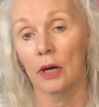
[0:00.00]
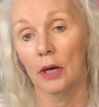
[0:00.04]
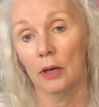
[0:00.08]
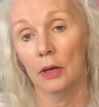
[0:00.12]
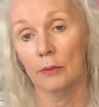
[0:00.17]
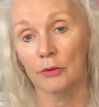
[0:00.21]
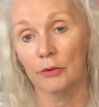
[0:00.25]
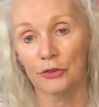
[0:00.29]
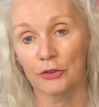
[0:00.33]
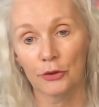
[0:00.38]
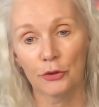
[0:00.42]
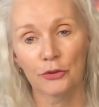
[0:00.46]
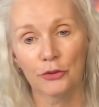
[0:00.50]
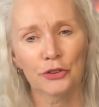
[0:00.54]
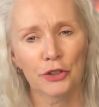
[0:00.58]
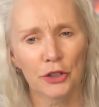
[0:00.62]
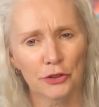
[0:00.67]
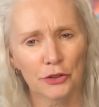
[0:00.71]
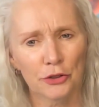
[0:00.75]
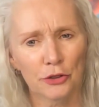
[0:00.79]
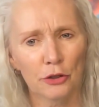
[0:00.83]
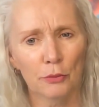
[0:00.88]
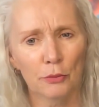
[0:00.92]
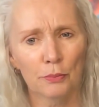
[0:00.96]
So it's
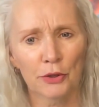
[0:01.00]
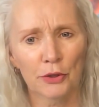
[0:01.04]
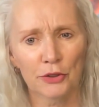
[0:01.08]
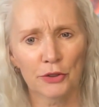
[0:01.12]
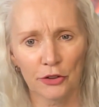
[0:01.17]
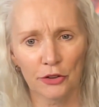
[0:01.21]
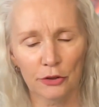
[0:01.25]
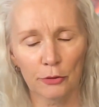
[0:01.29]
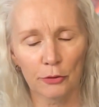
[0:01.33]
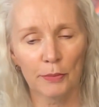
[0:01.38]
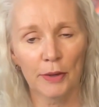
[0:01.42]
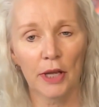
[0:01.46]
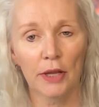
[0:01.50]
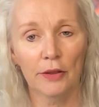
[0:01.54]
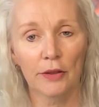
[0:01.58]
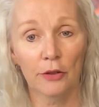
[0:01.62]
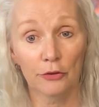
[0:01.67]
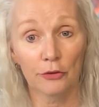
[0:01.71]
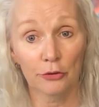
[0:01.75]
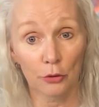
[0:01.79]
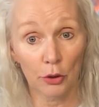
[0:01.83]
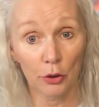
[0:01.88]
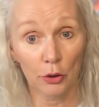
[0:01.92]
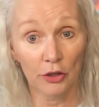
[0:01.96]
good to participate in
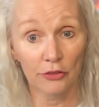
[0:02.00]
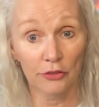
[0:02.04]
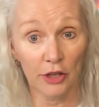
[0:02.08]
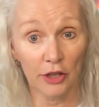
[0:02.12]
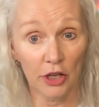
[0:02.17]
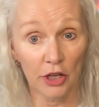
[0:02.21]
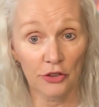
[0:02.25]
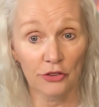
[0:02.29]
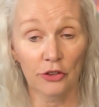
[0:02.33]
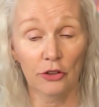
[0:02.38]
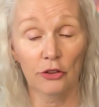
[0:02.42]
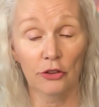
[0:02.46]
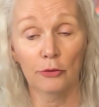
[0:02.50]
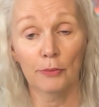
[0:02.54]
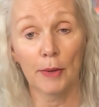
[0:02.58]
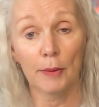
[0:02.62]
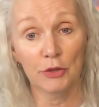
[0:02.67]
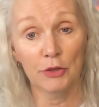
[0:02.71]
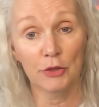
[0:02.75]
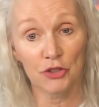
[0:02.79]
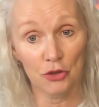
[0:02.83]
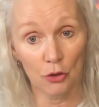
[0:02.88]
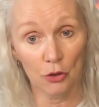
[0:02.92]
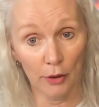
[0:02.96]
those organizations,
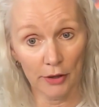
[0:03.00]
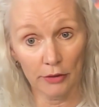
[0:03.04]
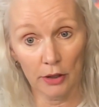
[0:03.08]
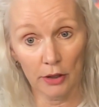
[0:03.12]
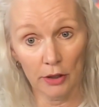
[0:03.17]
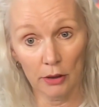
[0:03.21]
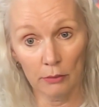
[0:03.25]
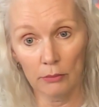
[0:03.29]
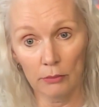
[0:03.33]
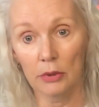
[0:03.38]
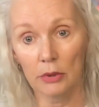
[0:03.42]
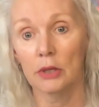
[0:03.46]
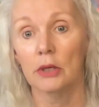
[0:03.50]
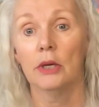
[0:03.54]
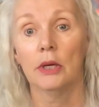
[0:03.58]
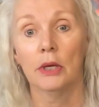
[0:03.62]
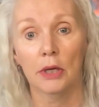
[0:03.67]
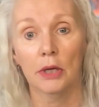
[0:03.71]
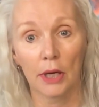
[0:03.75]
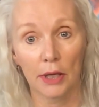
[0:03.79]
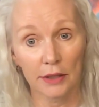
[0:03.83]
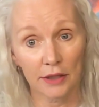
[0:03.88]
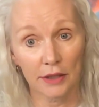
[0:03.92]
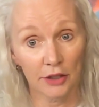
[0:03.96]
maybe join them
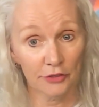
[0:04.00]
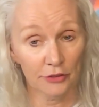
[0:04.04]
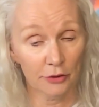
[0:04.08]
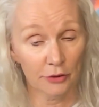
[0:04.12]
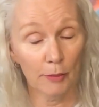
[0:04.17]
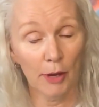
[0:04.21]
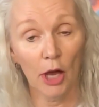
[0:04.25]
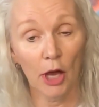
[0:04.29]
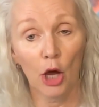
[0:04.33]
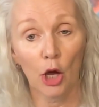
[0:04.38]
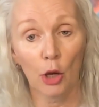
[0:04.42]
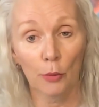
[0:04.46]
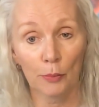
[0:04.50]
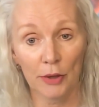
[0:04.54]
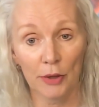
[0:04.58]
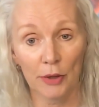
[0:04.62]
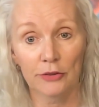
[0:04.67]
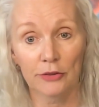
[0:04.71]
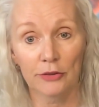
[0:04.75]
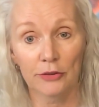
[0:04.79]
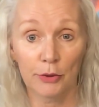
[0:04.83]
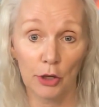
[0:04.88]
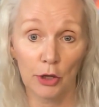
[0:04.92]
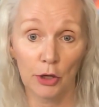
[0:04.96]
and get some help
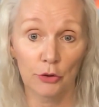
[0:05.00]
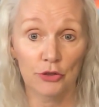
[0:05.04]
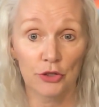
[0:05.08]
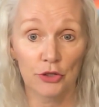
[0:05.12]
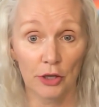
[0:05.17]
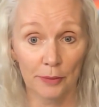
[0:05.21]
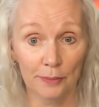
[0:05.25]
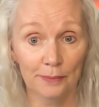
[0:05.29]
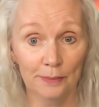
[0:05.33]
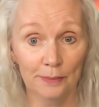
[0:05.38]
and some coaching.